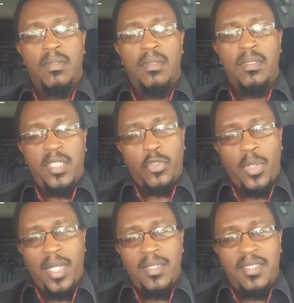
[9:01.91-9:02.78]
Yet you
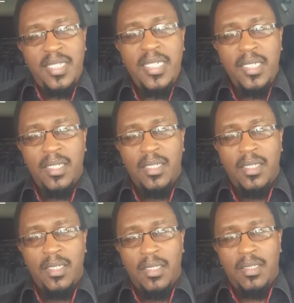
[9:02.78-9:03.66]
can see
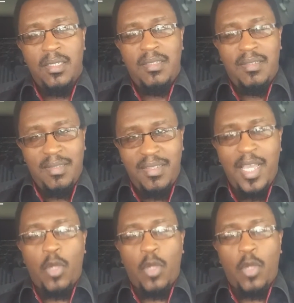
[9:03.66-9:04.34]
they're